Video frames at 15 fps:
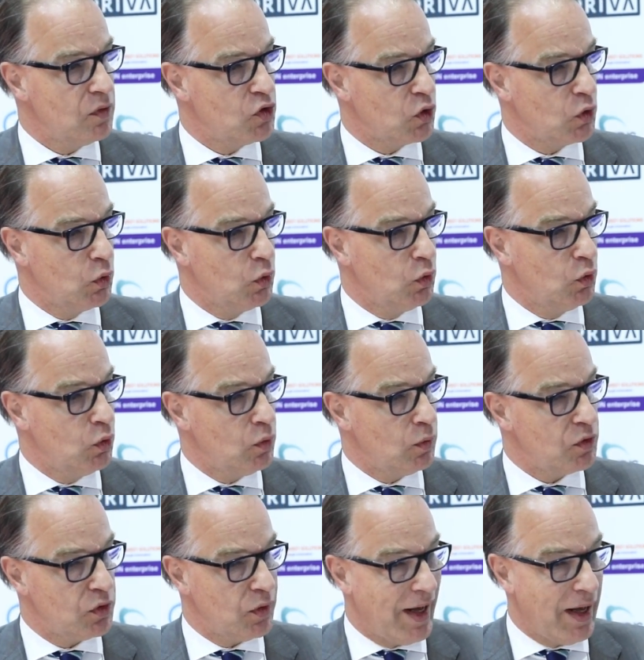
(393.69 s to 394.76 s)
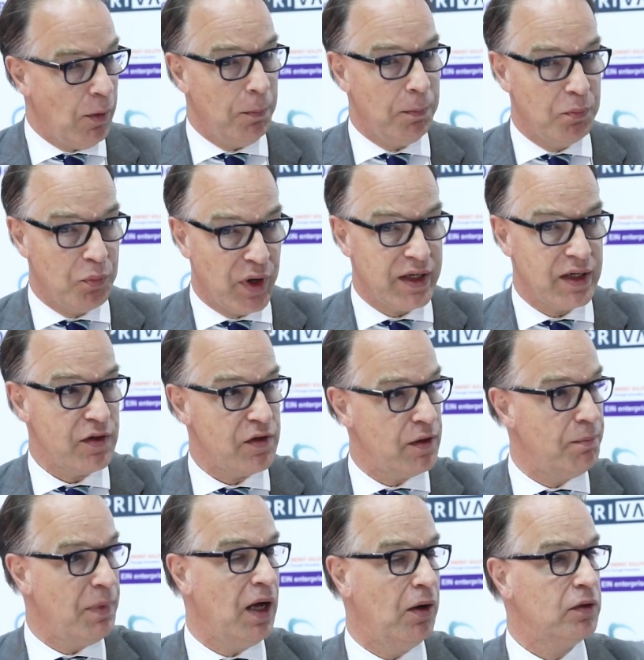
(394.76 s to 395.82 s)
to help bring
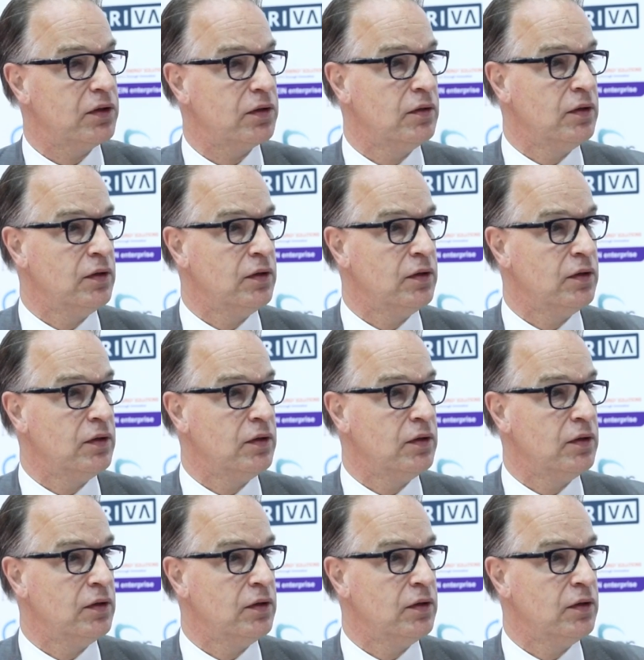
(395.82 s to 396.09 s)
this about.